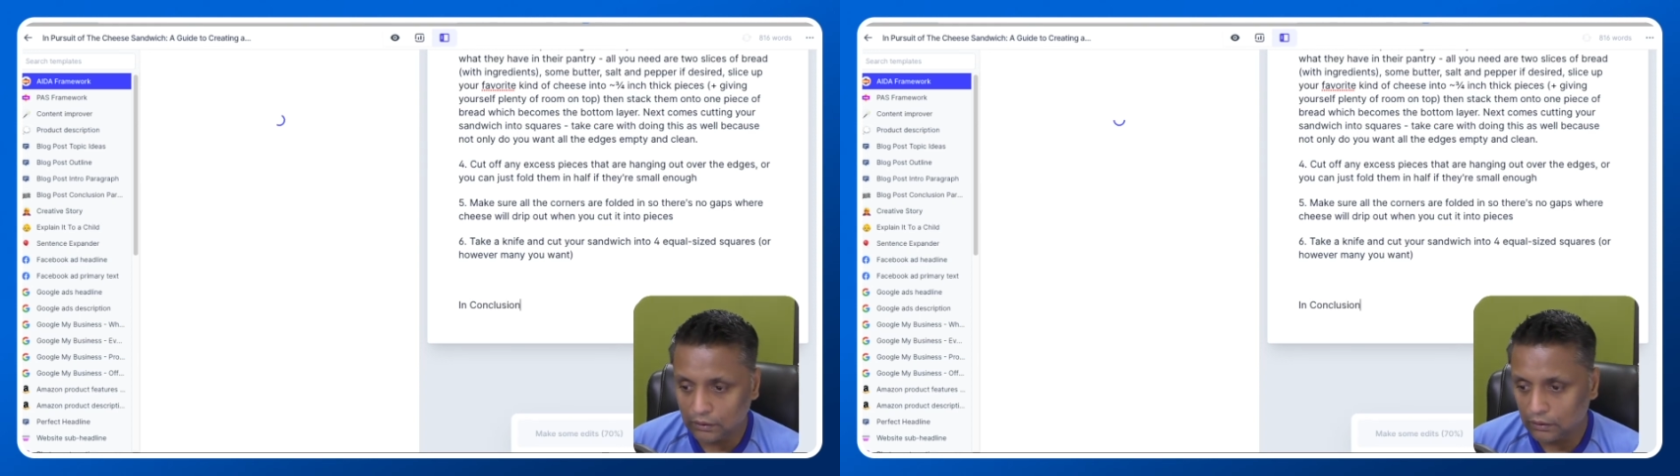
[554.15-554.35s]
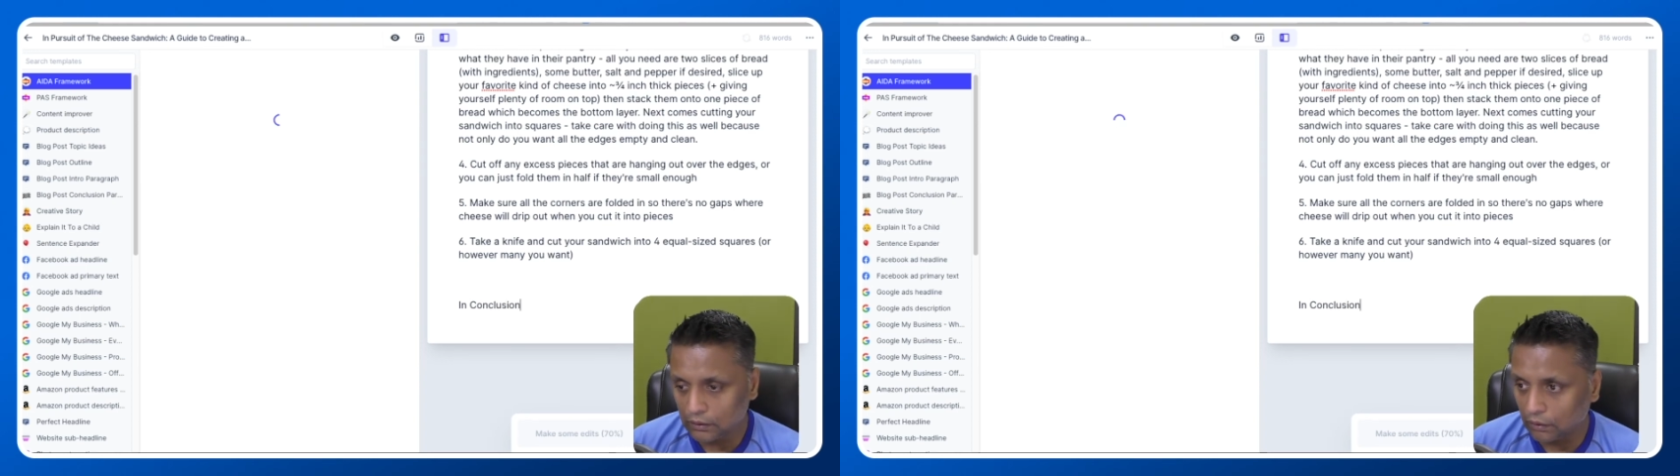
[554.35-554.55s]

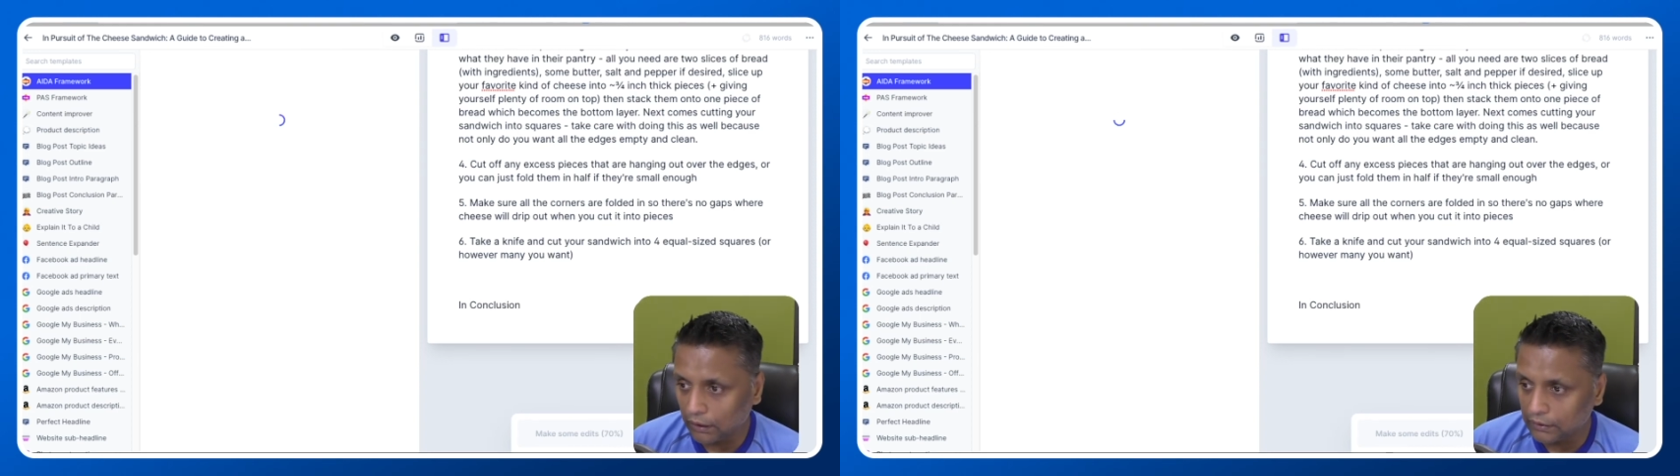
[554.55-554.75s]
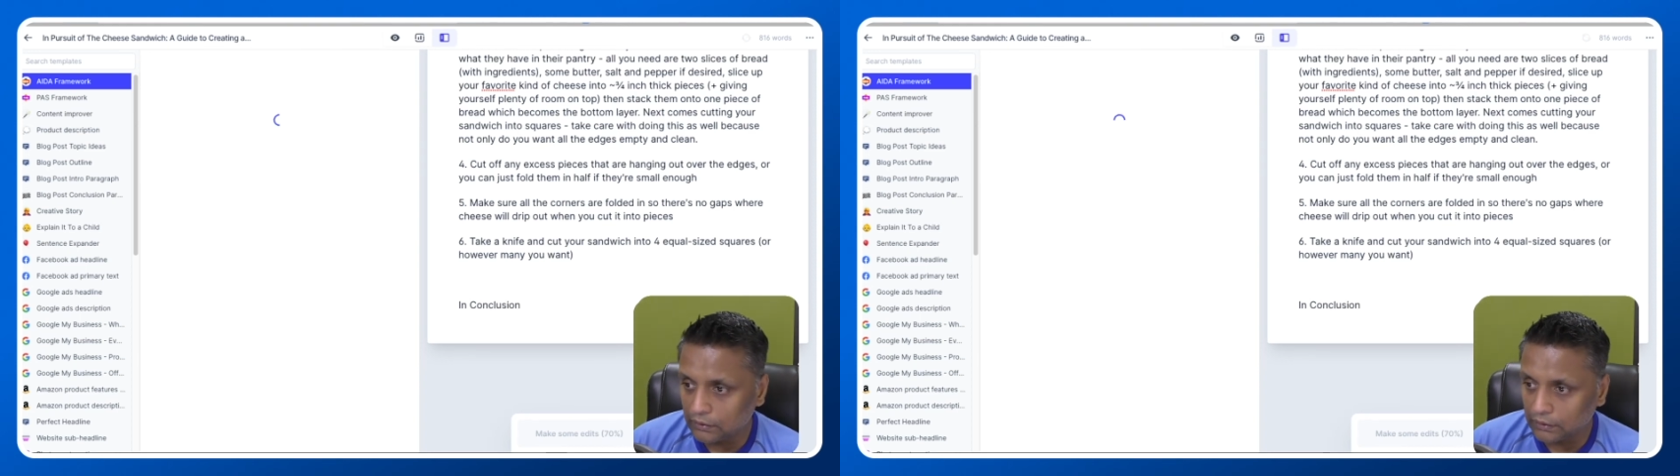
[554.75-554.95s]

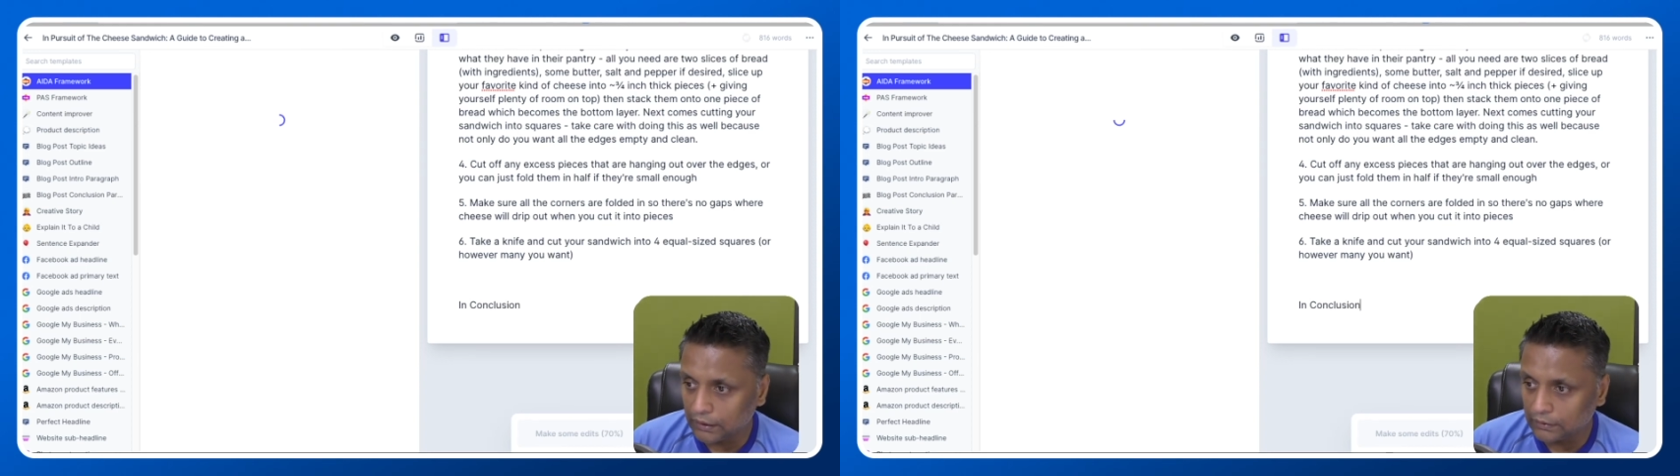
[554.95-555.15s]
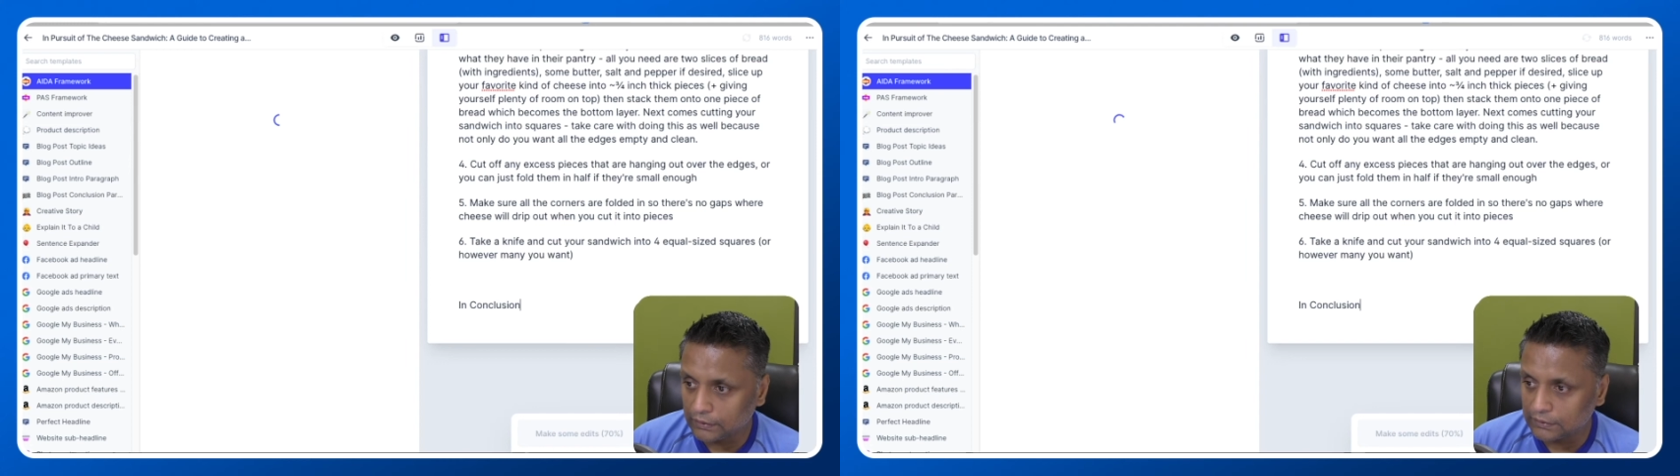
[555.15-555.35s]
write
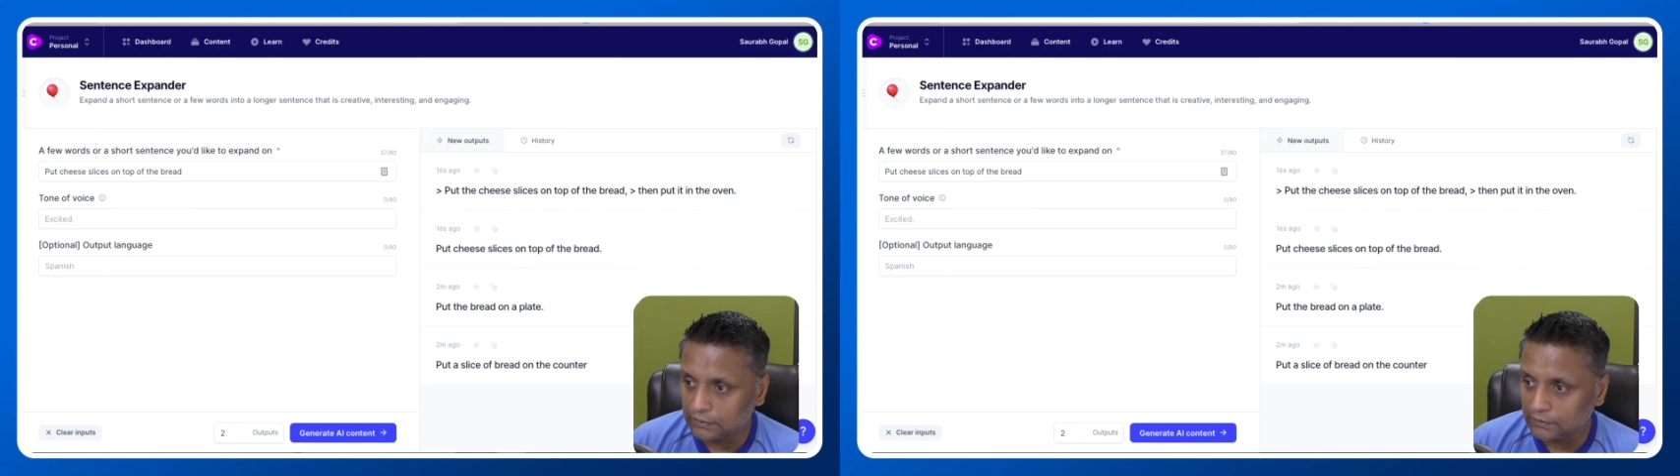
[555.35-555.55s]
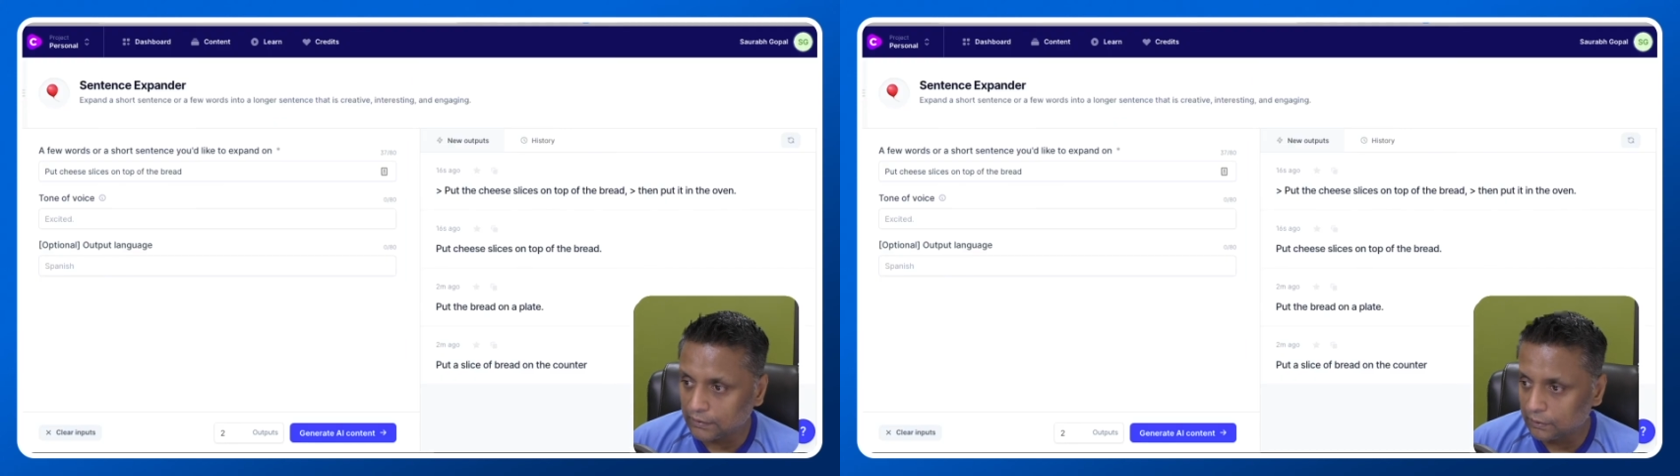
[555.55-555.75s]
again. There is a
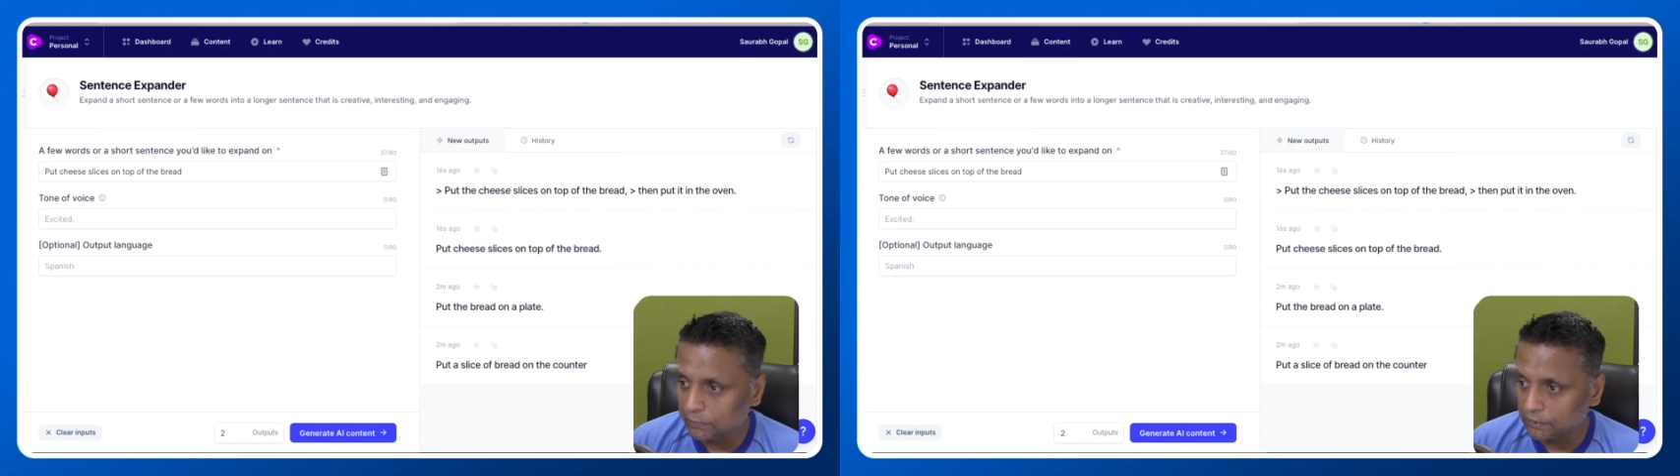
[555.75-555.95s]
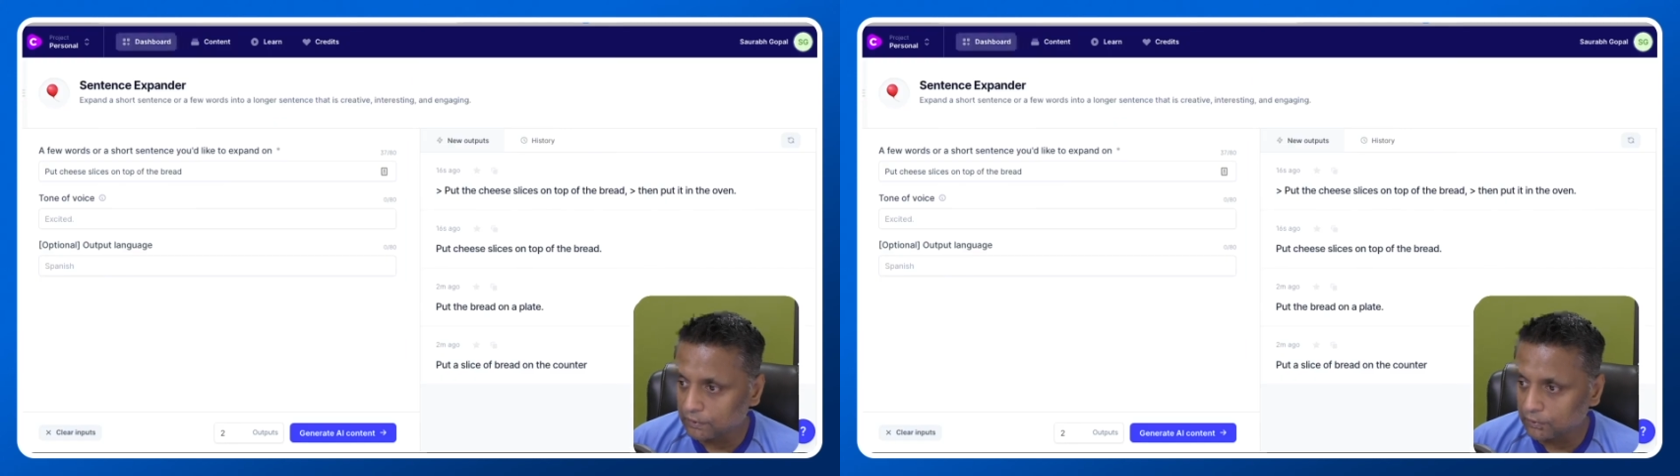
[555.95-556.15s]

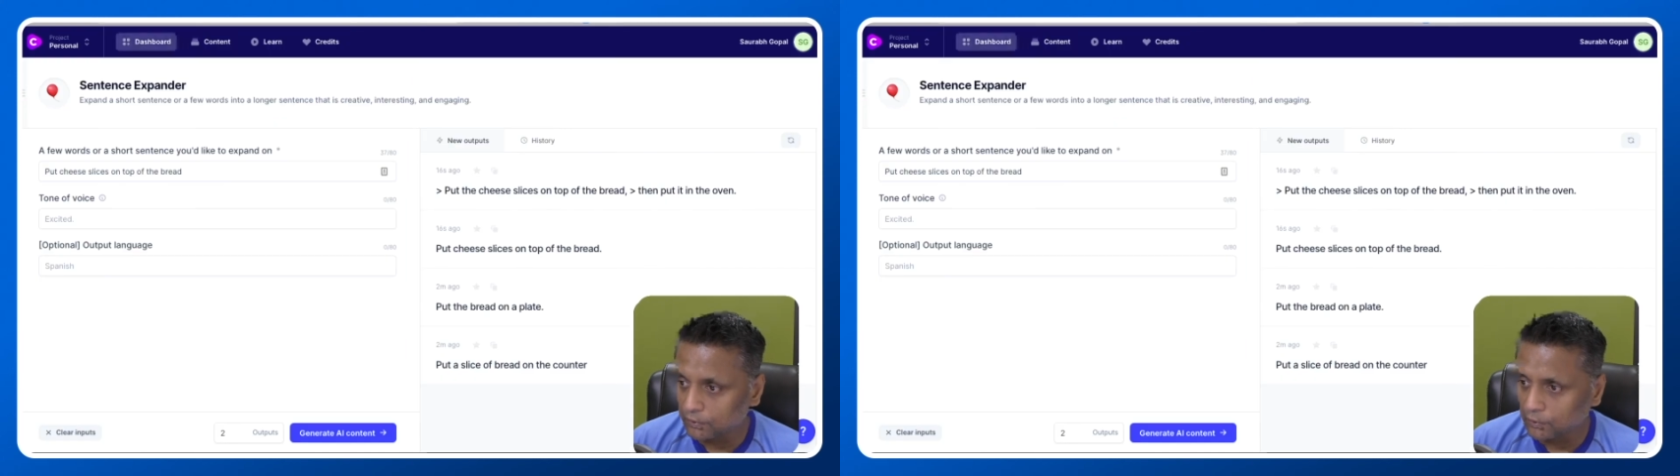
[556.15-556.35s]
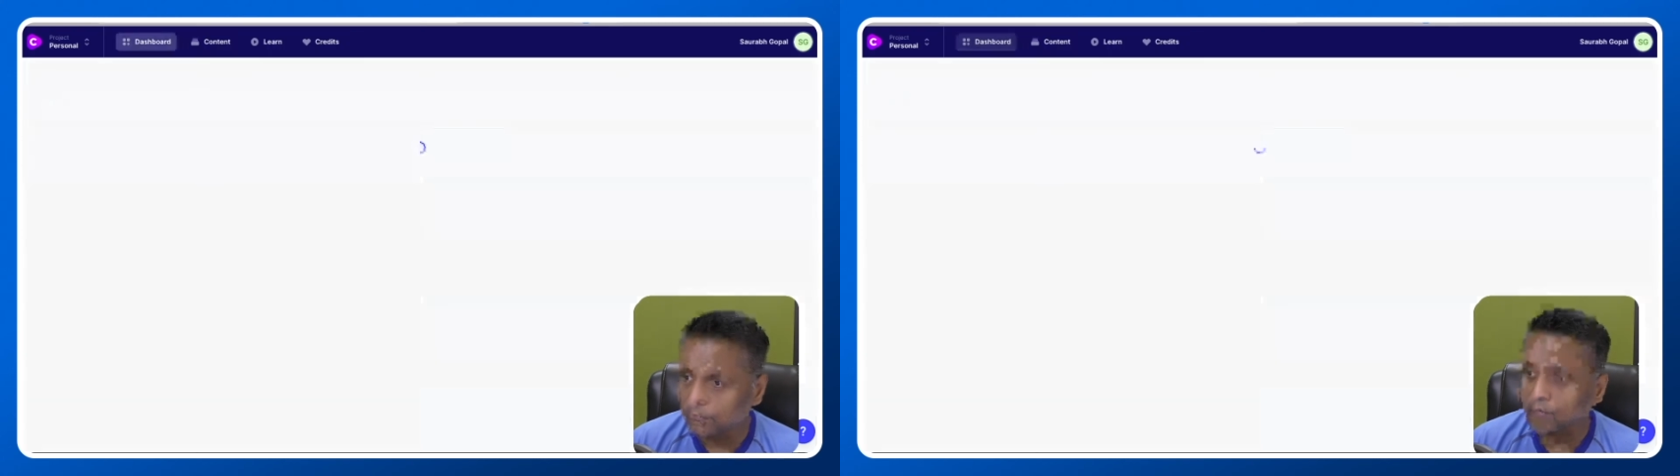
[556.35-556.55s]
template for